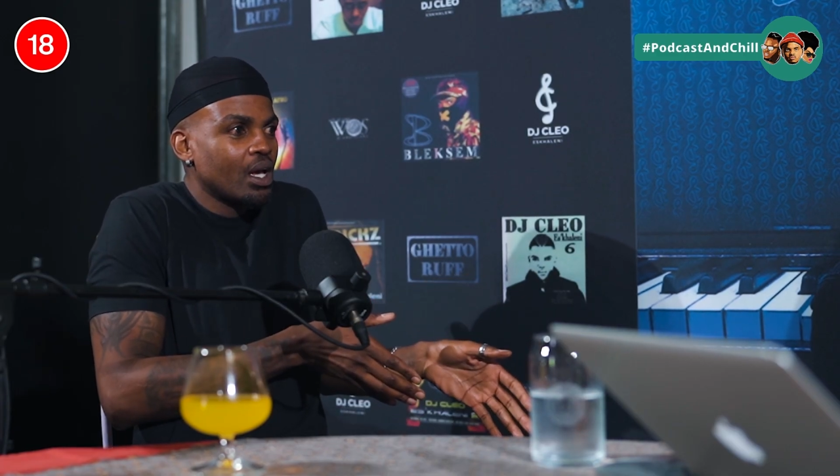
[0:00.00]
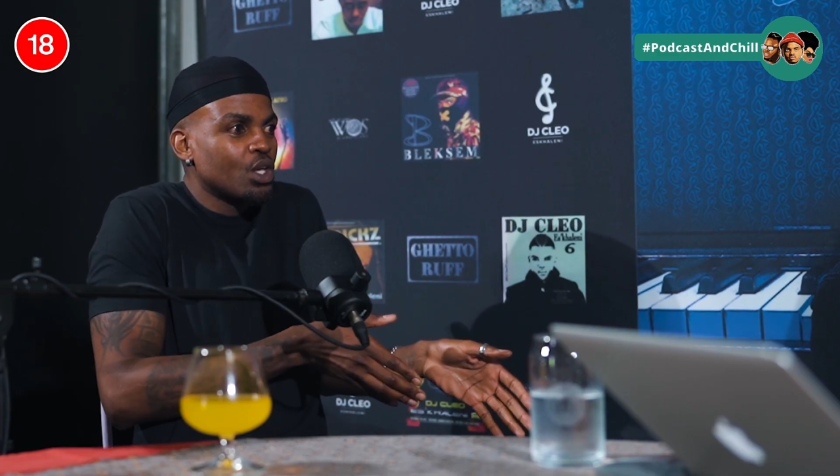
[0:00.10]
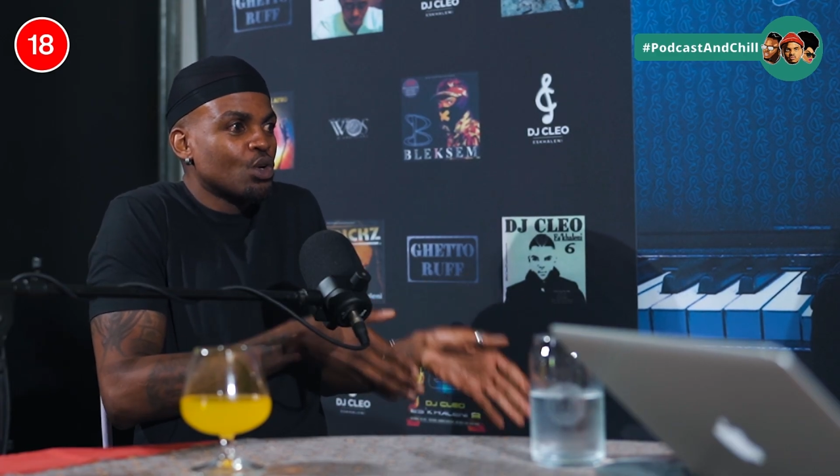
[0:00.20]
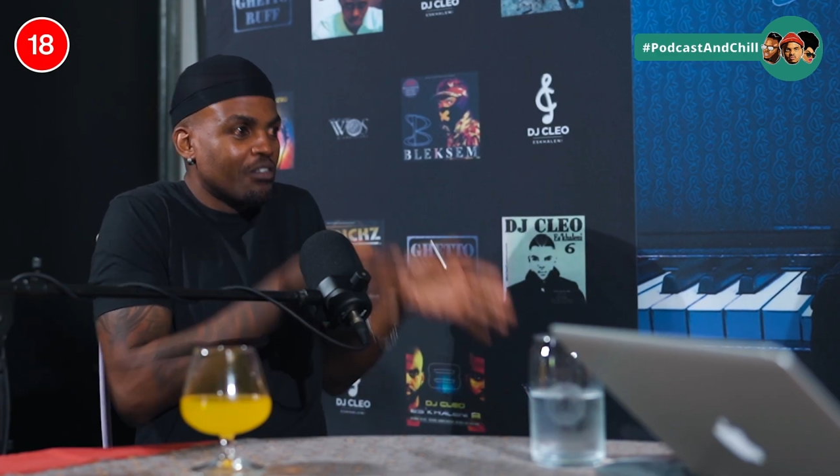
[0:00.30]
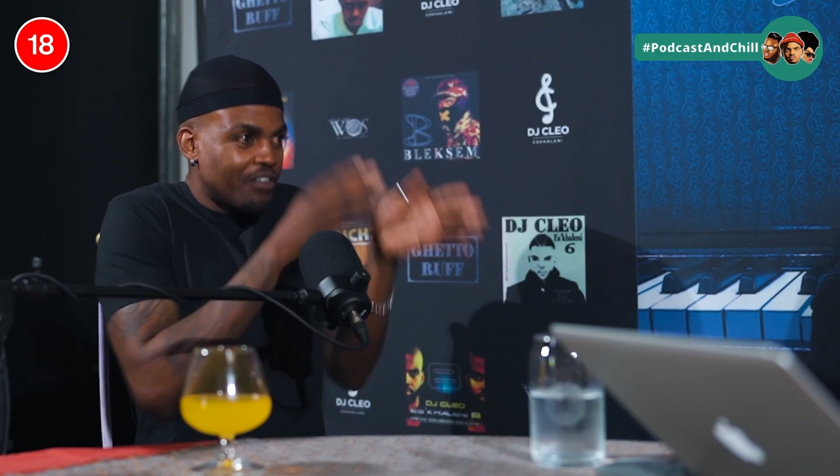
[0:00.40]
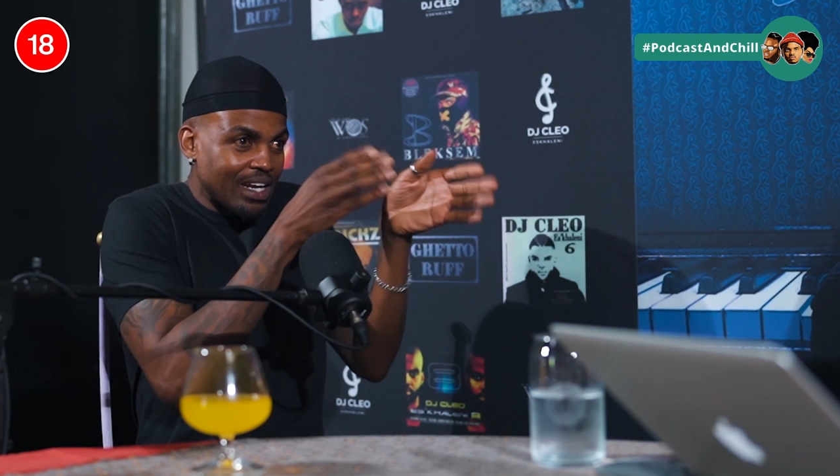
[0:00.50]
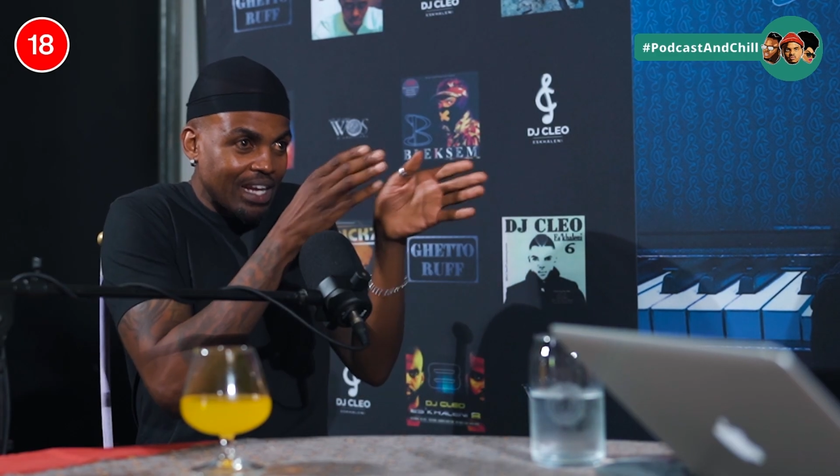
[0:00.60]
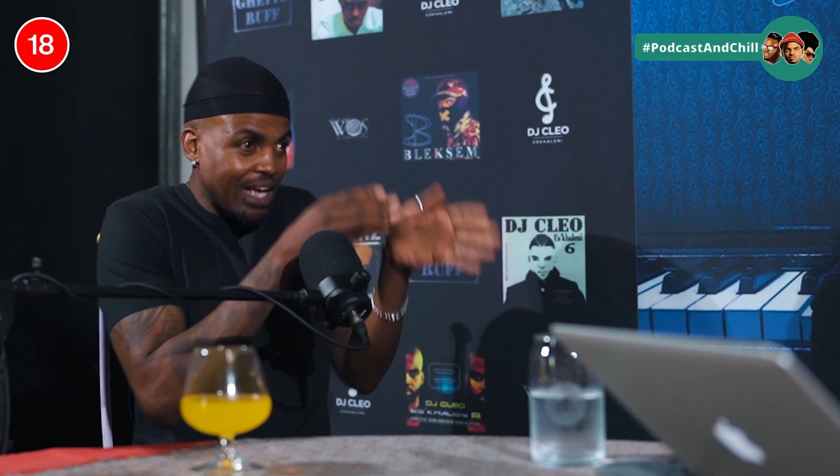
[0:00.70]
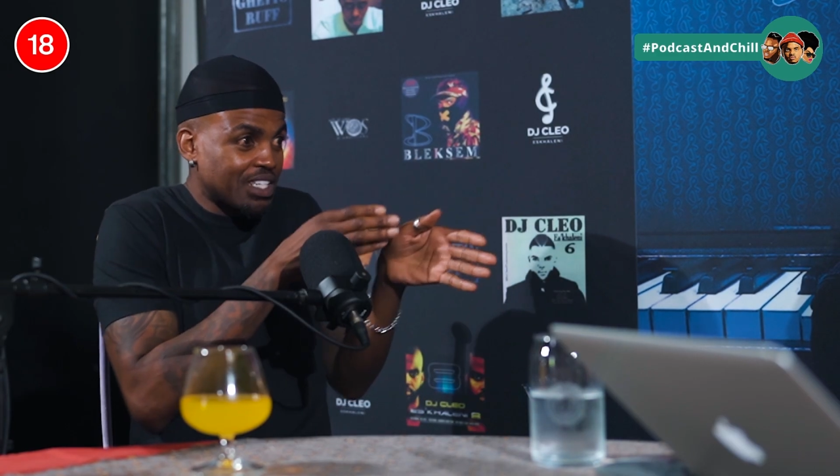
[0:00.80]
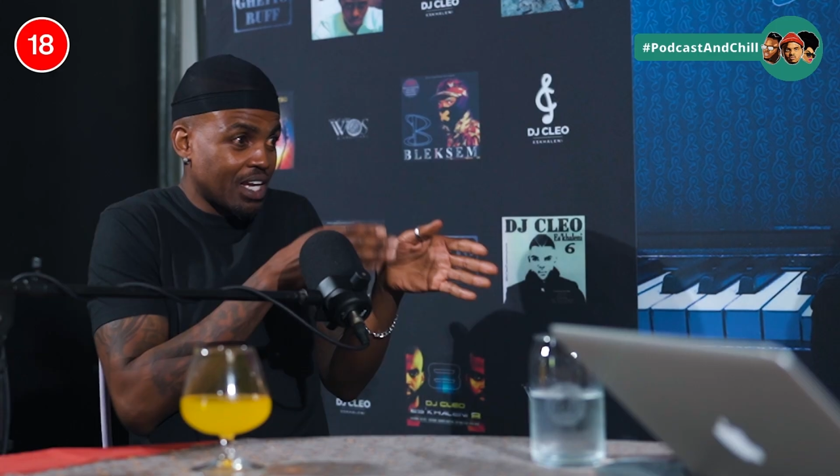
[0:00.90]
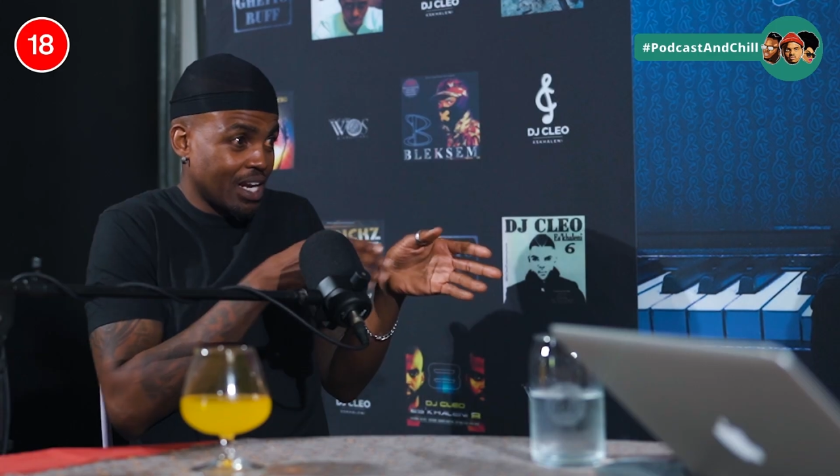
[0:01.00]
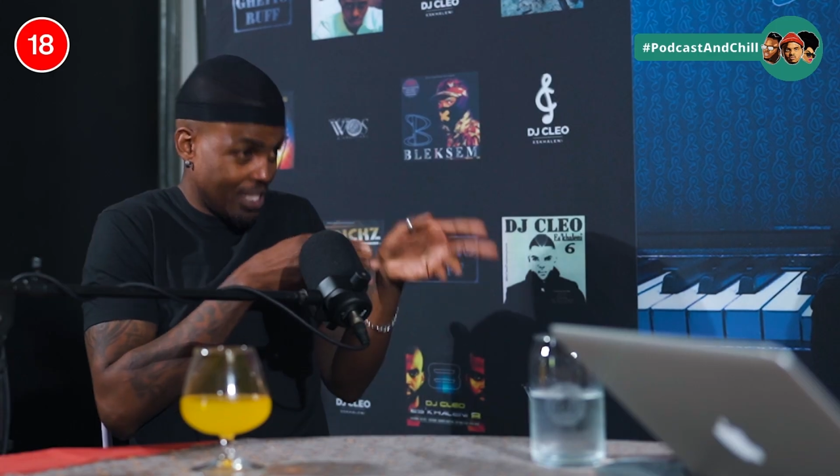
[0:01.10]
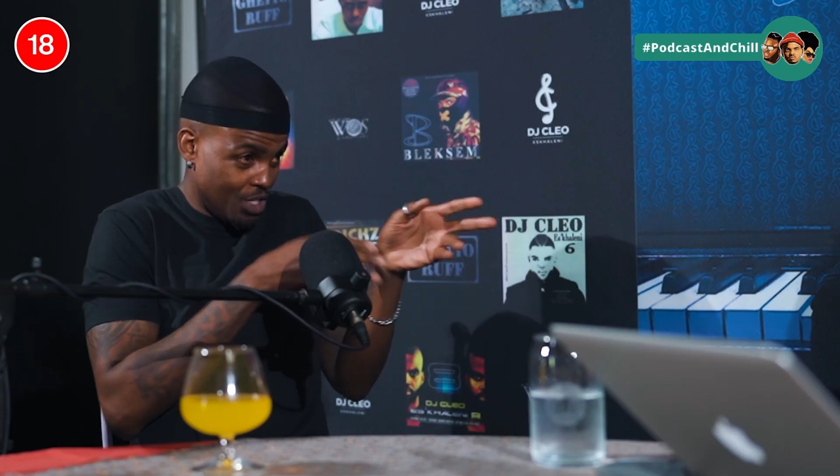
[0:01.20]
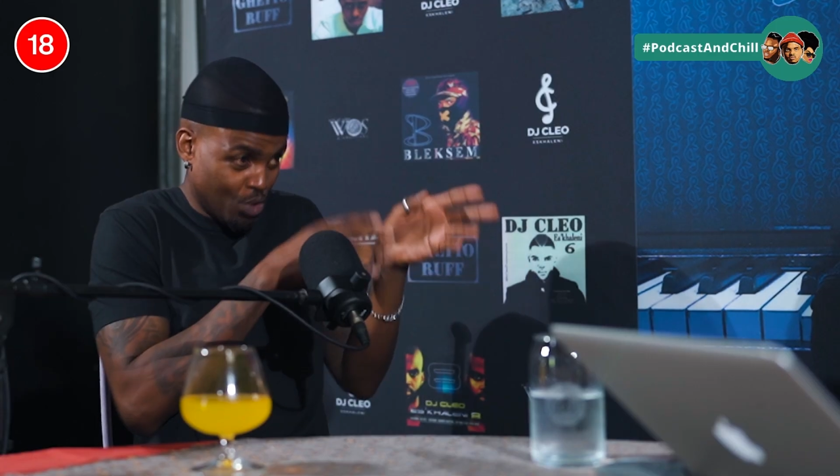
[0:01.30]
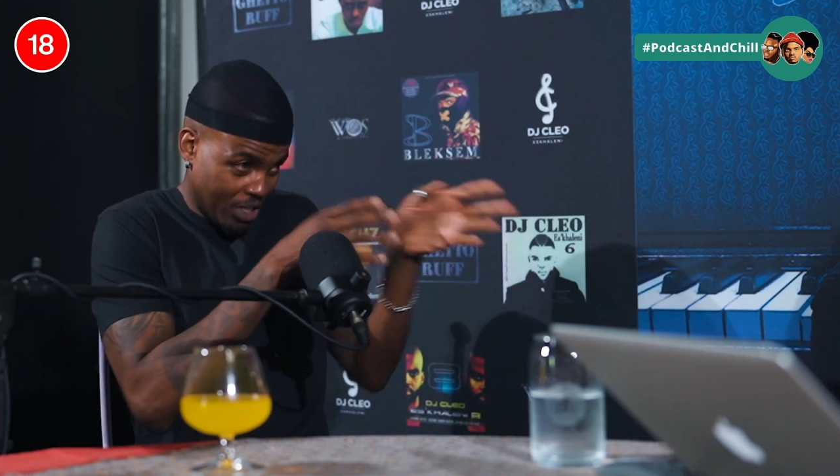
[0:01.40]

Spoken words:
your very lecturer that you